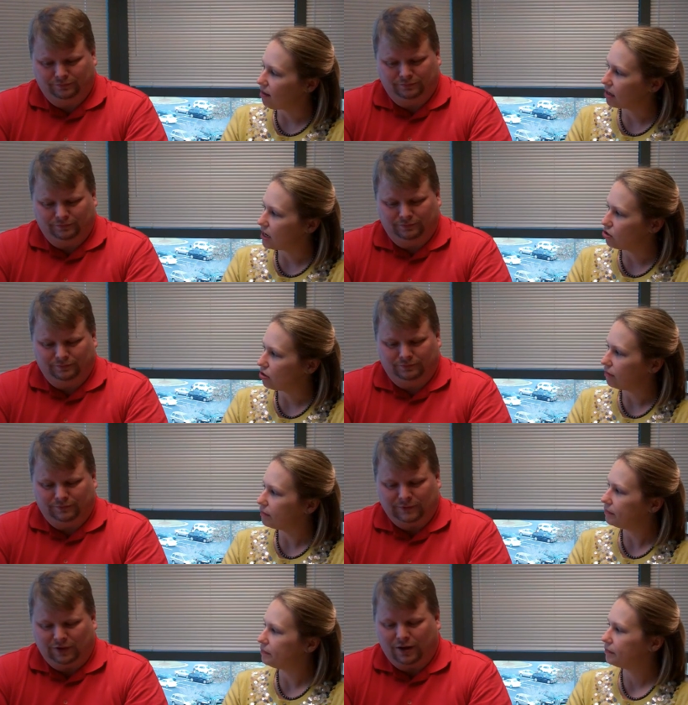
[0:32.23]
Speaker 1: allocation?
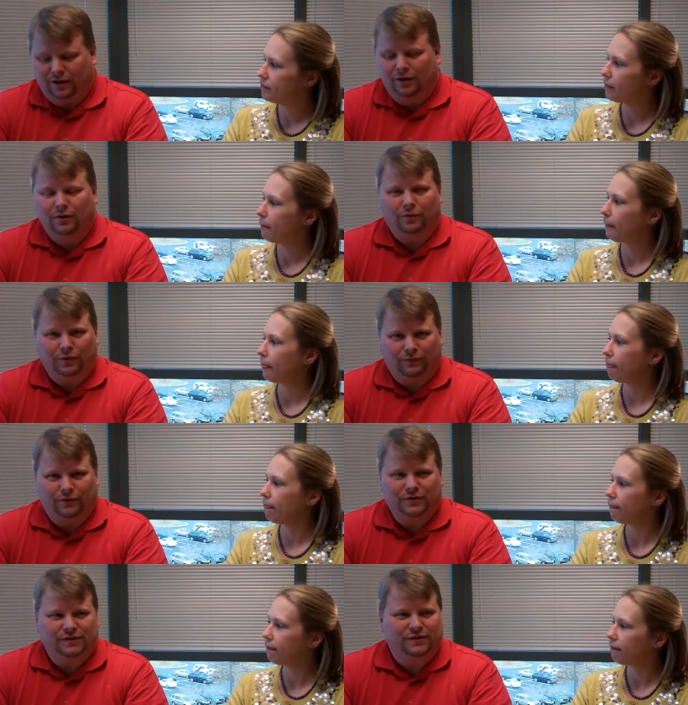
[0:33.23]
Speaker 2: Okay. Well, the
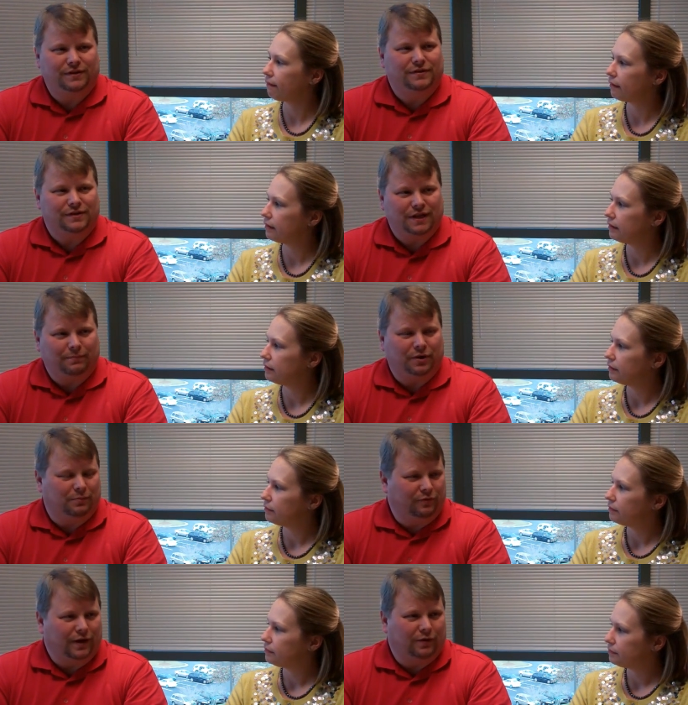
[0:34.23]
first step that a
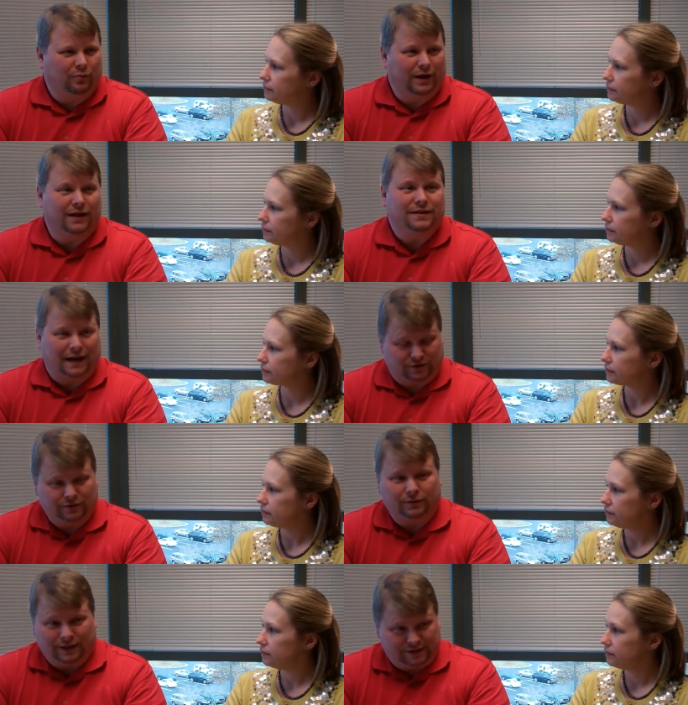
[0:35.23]
provider will make is
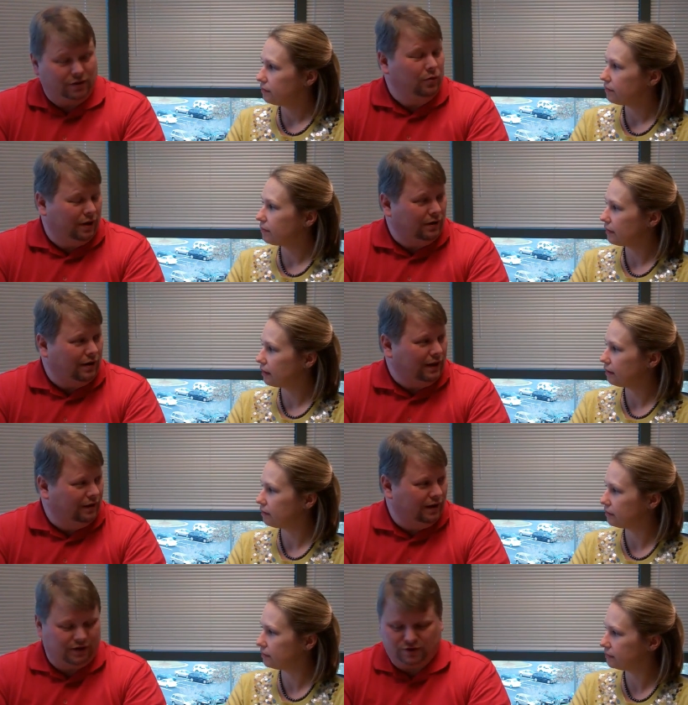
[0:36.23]
actually let's go get our
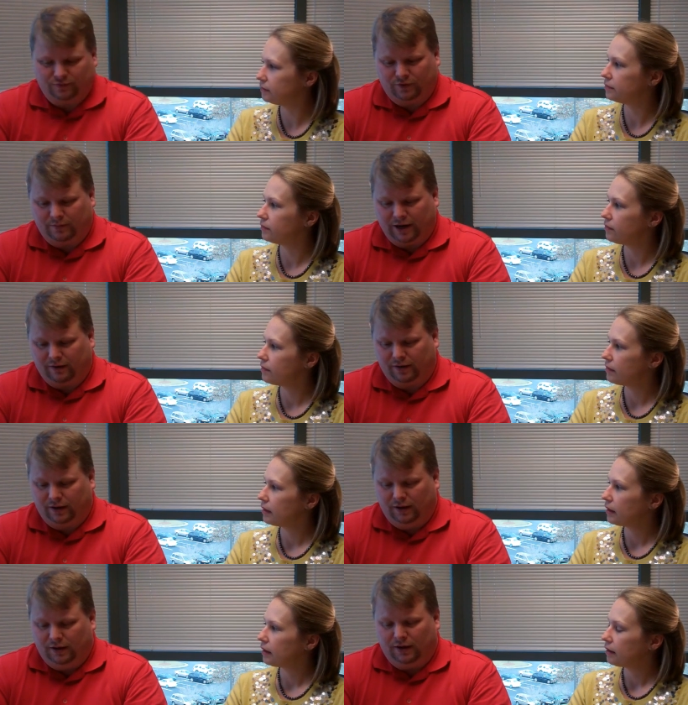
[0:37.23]
allocation from ARIN.
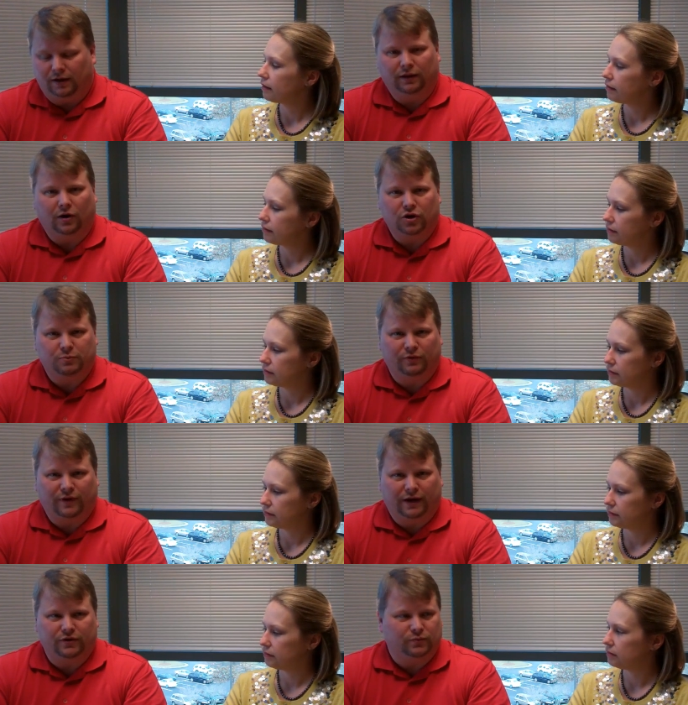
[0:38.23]
Uh, large
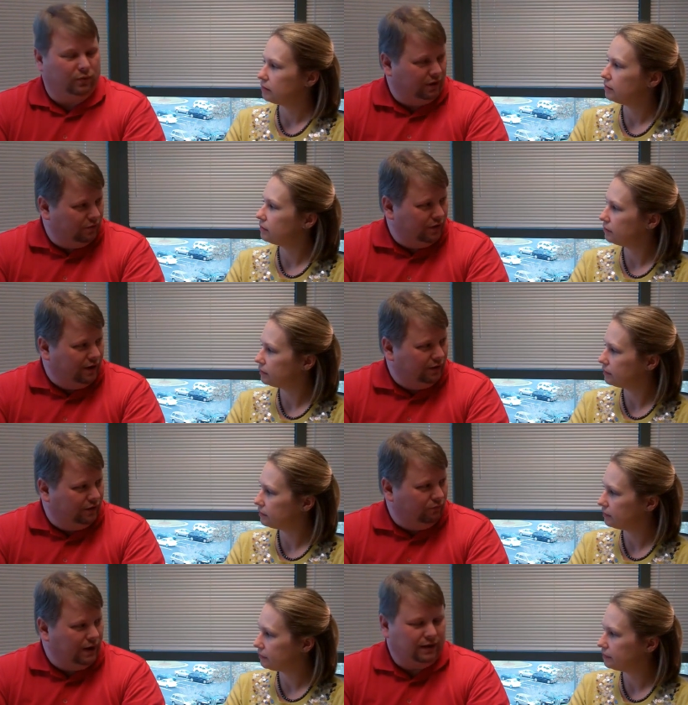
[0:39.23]
providers want to go to ARIN
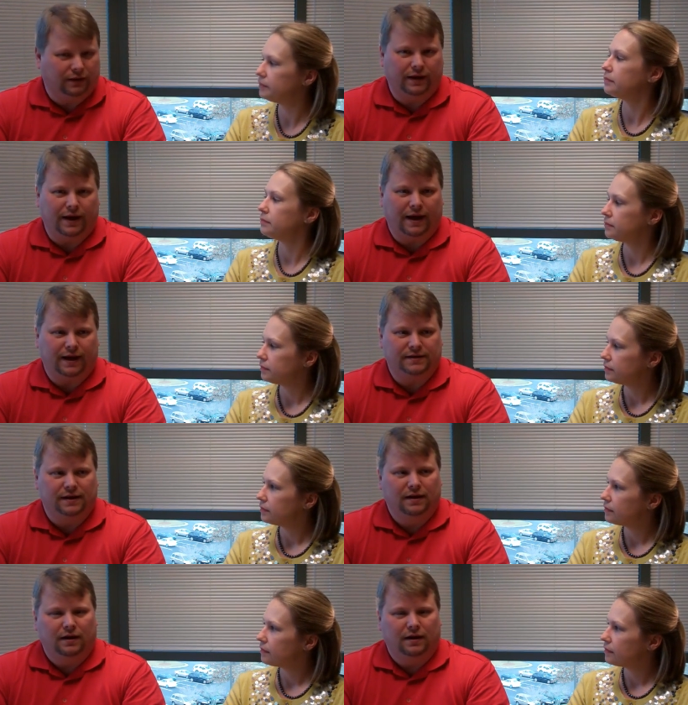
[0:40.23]
directly as